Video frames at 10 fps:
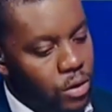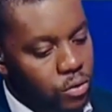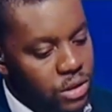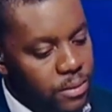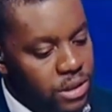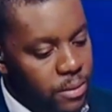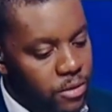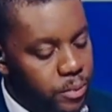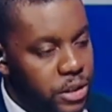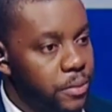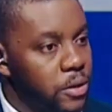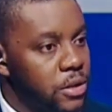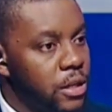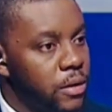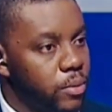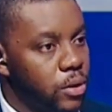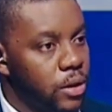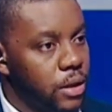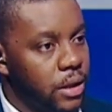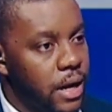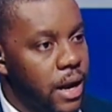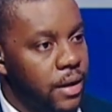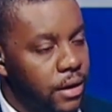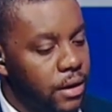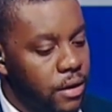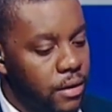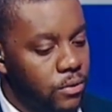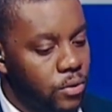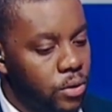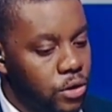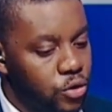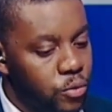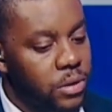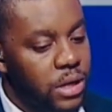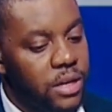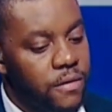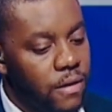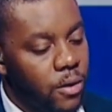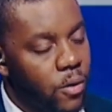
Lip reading: Talk to us about some of the principles in the book that I think that you believe are